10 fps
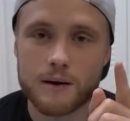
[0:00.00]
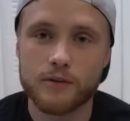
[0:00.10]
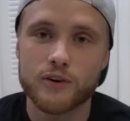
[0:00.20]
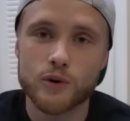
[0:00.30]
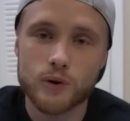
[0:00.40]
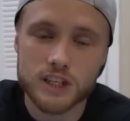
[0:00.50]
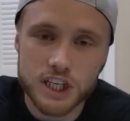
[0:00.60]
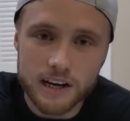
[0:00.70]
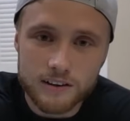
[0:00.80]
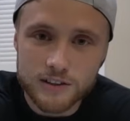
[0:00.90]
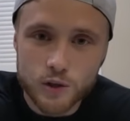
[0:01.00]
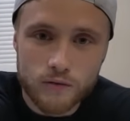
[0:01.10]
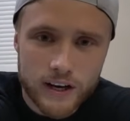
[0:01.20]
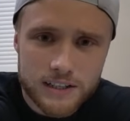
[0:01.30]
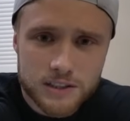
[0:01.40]
If you're new to the channel,
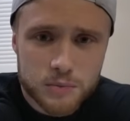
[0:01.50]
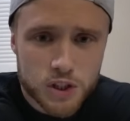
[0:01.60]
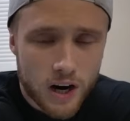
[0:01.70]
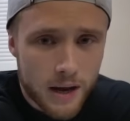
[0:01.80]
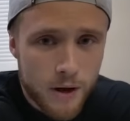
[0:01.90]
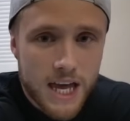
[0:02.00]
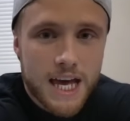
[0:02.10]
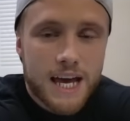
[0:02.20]
don't forget to subscribe.